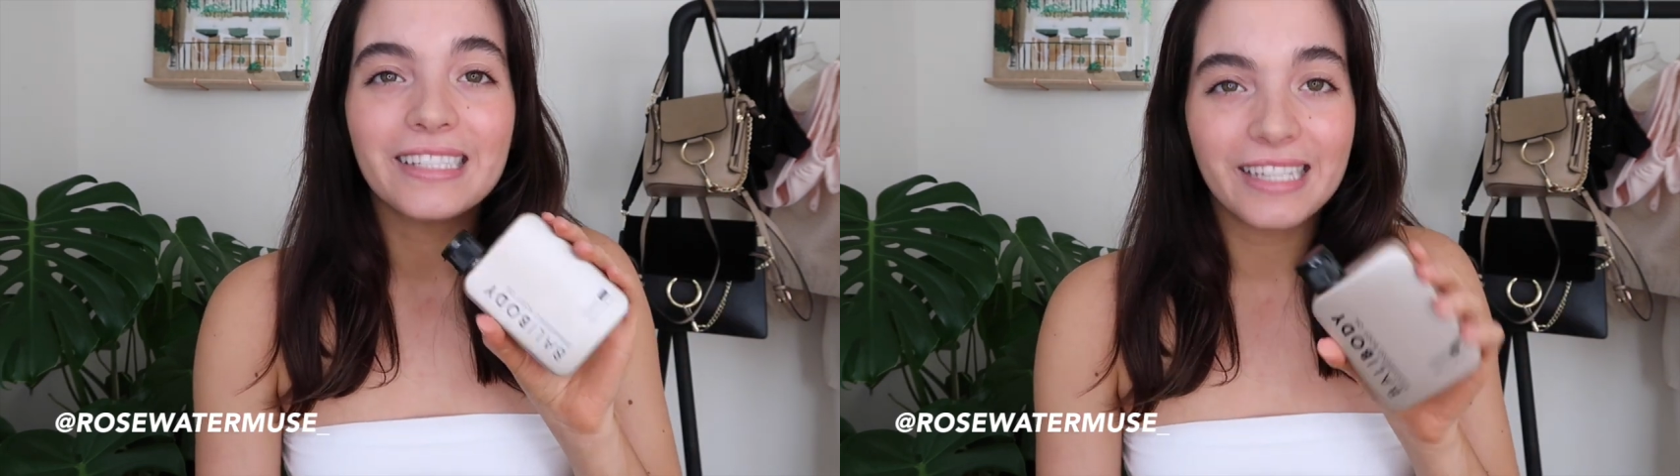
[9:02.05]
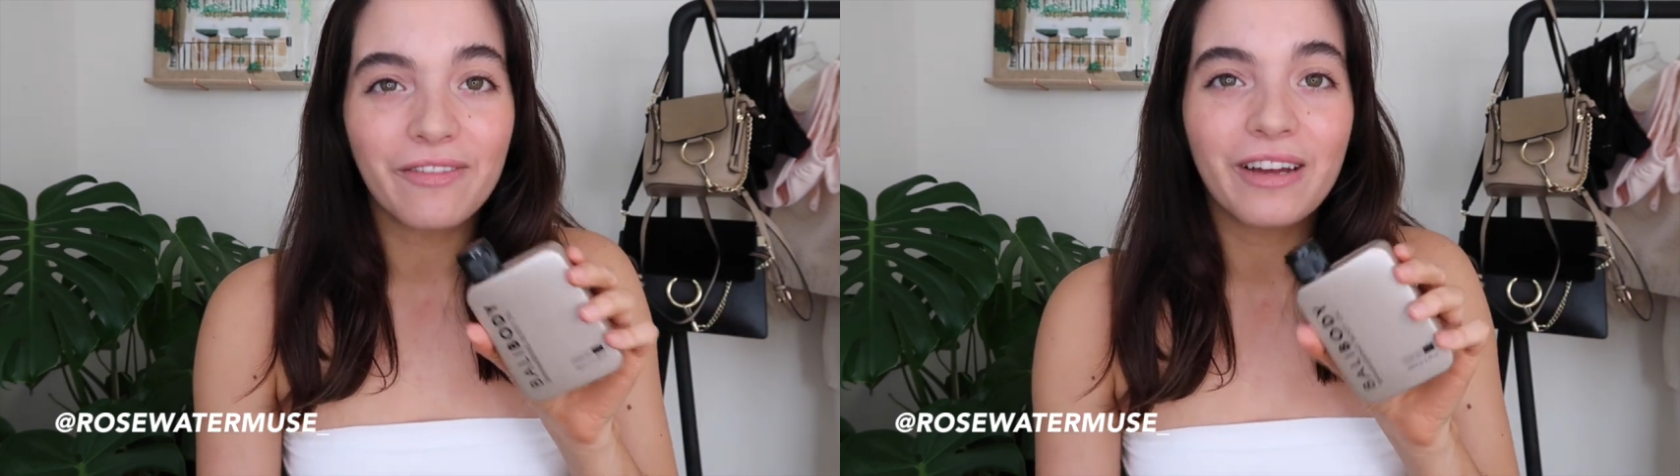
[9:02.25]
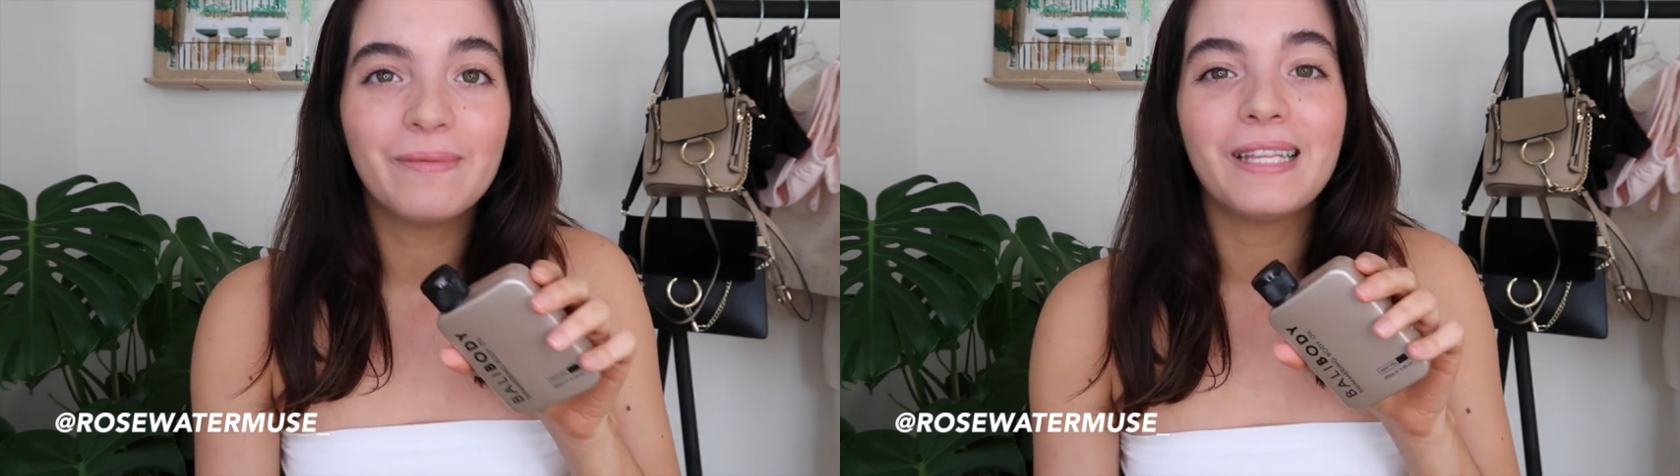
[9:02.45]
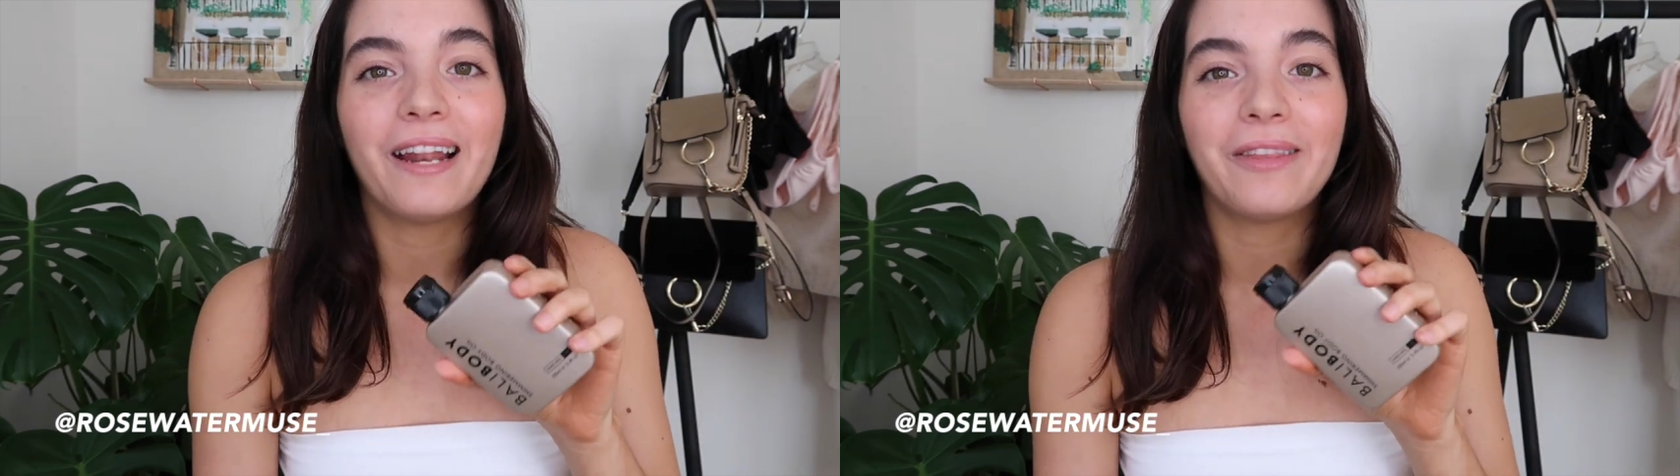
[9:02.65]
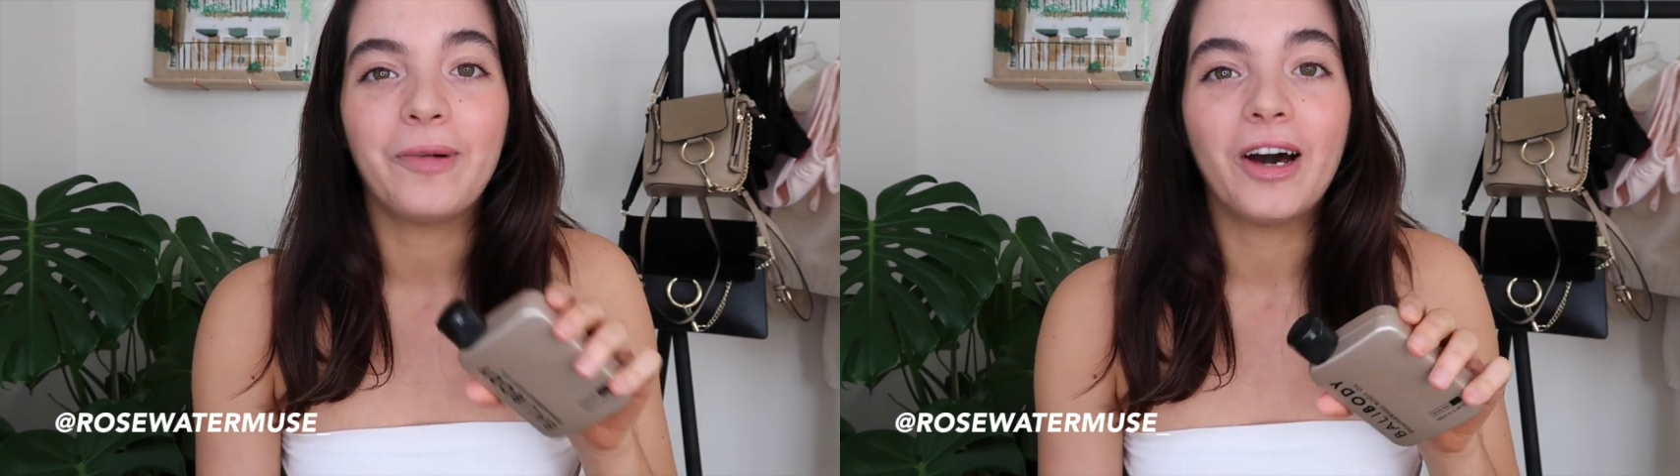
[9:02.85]
stuff comes
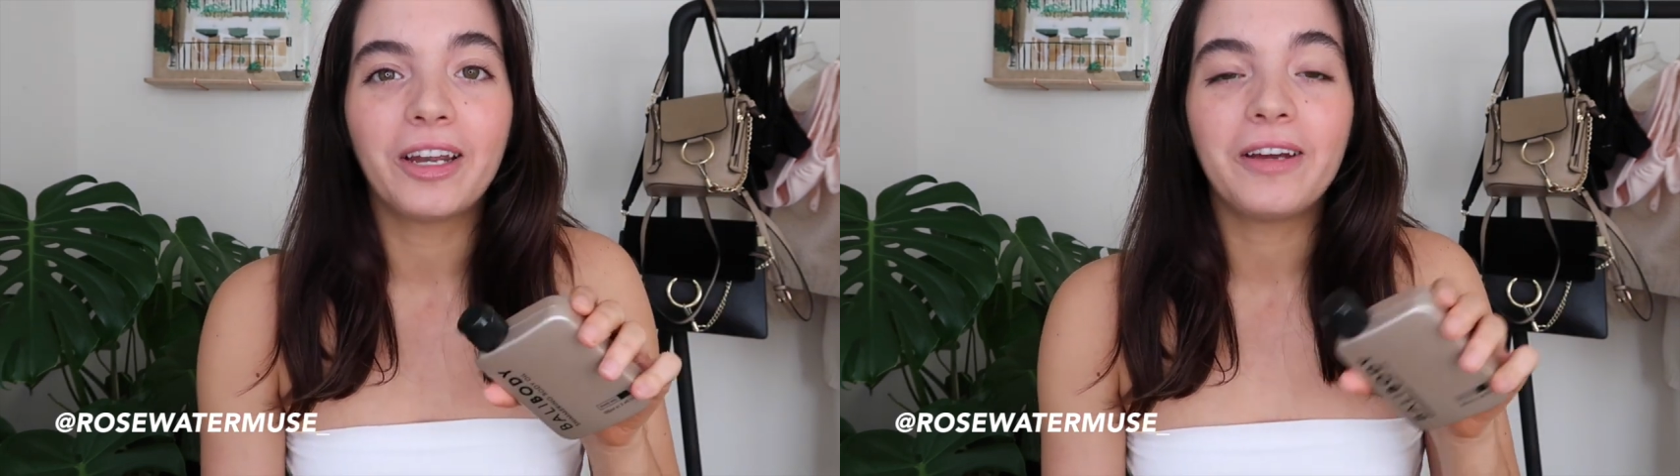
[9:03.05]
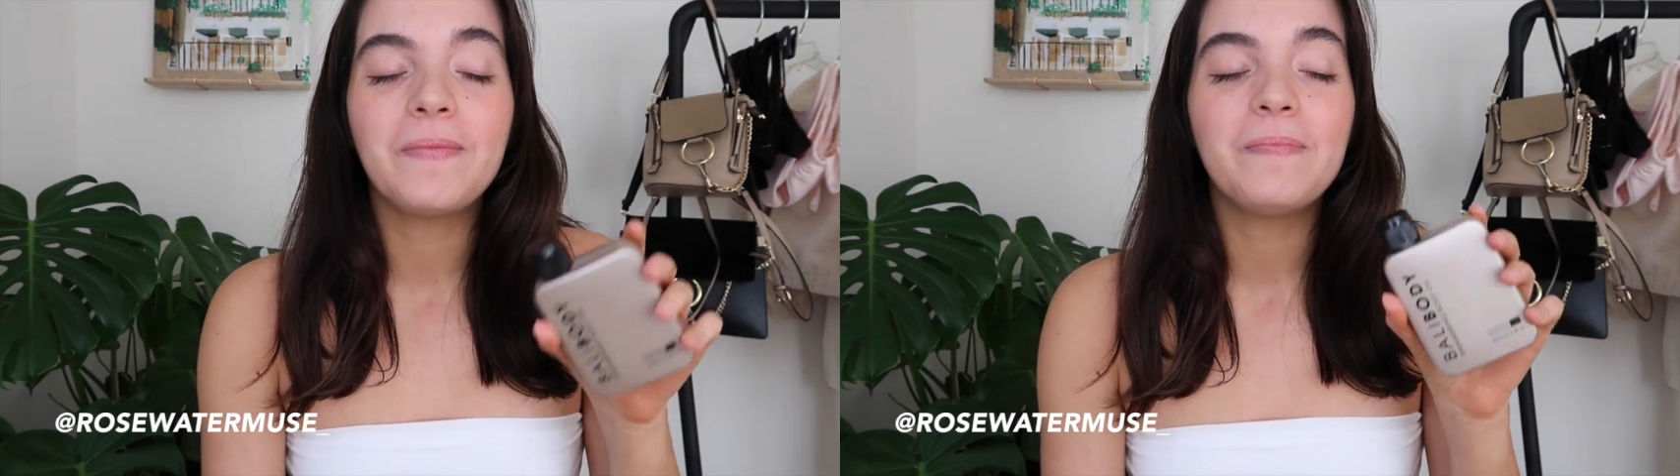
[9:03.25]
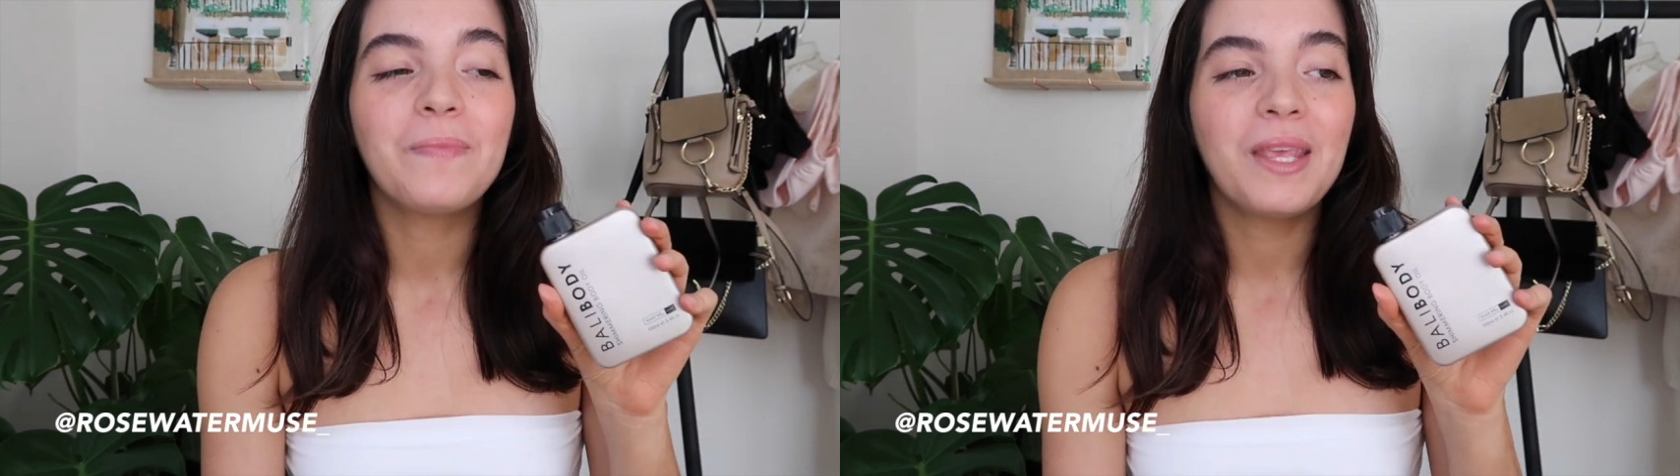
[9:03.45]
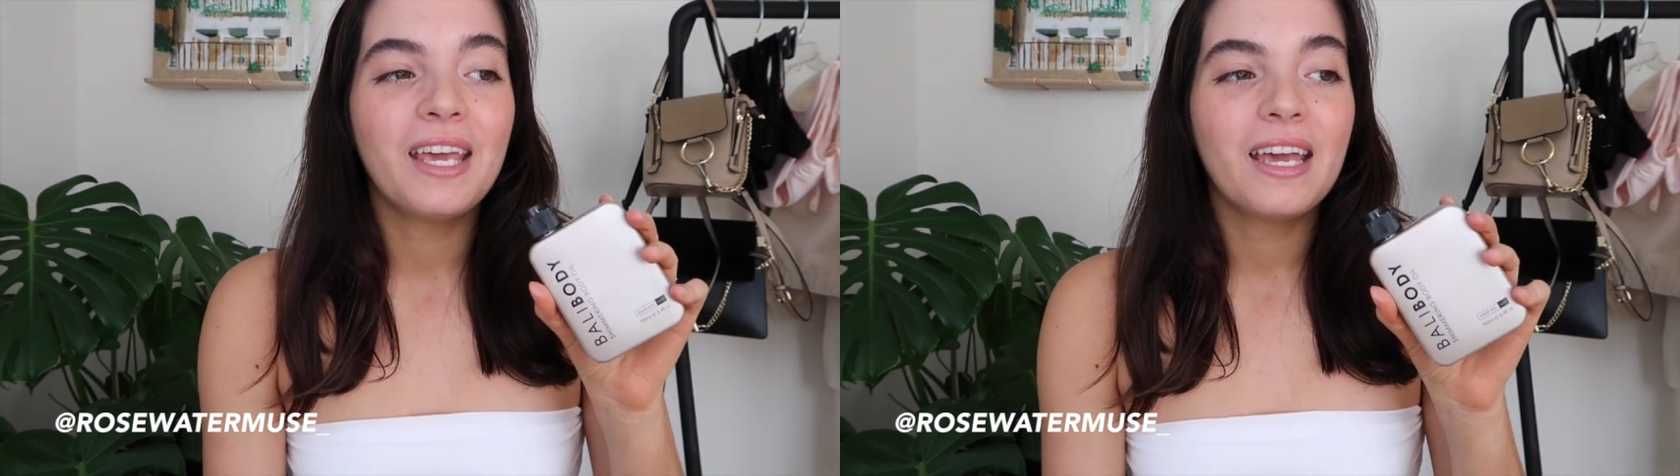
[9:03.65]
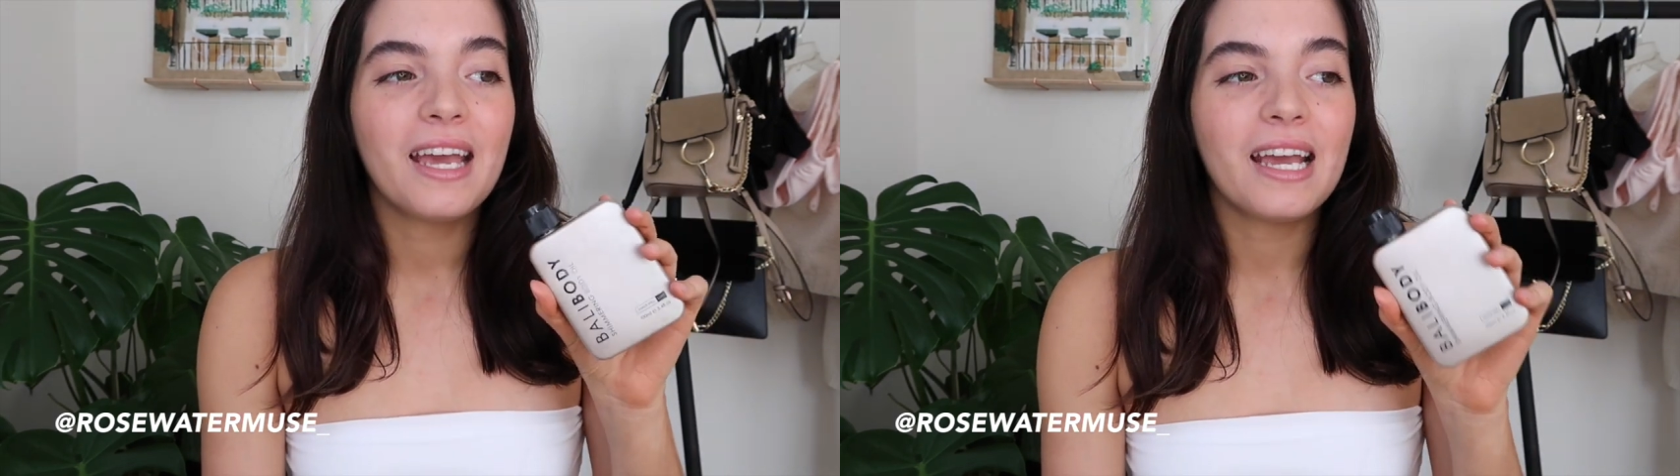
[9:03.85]
out of the bottle,
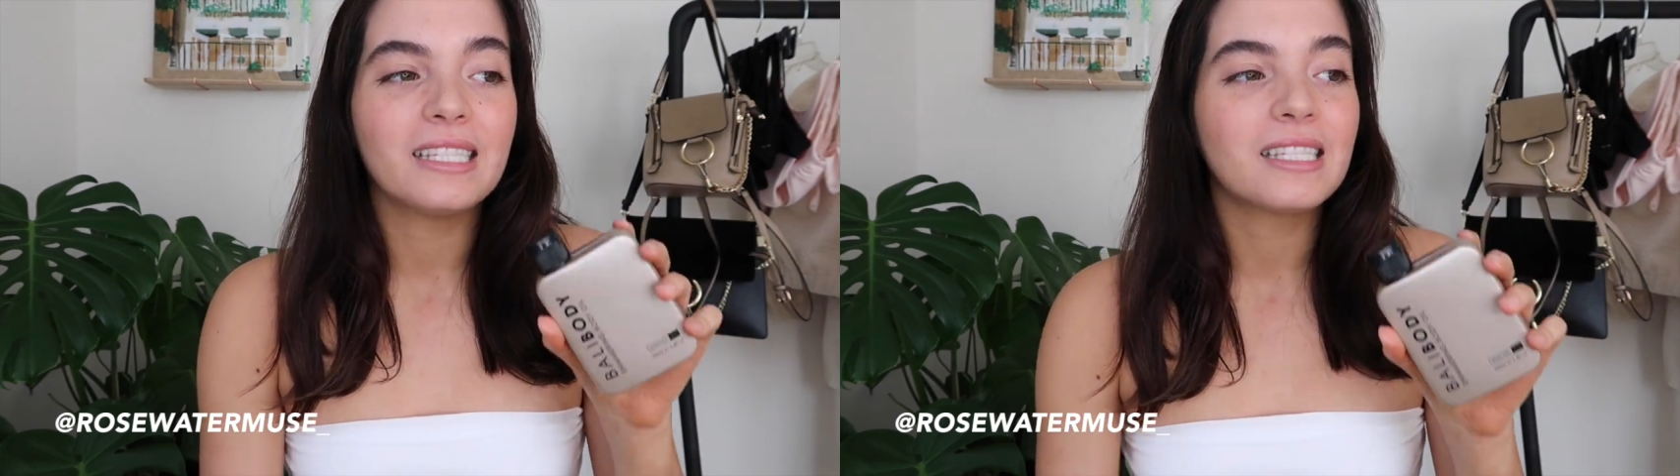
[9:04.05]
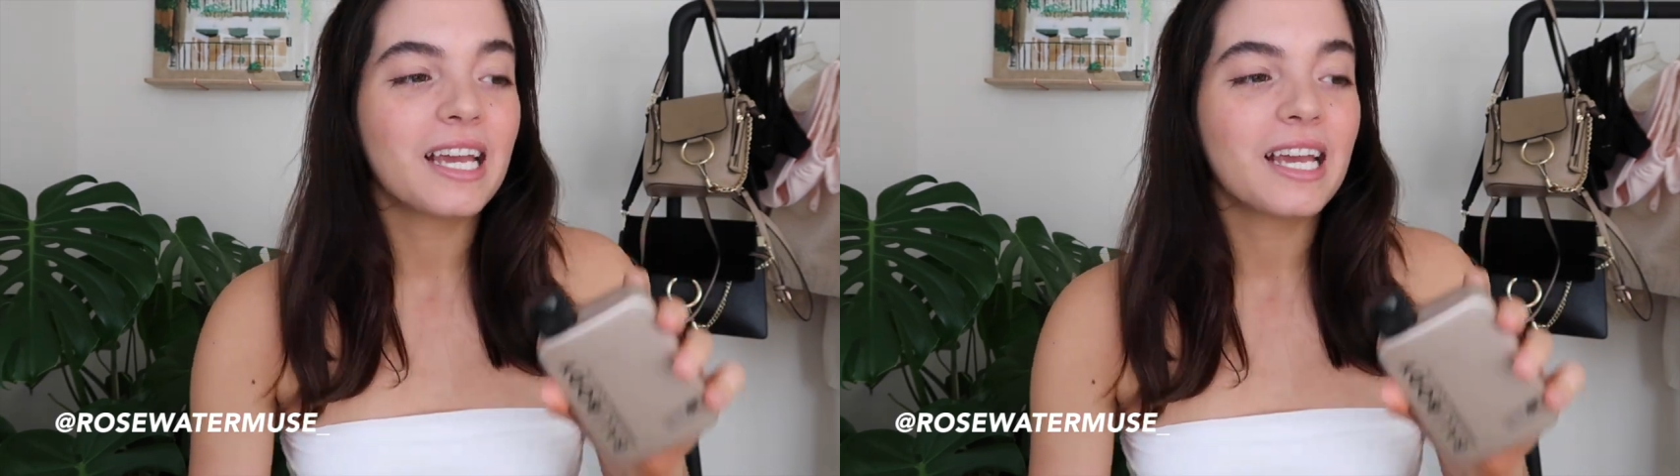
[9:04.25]
it's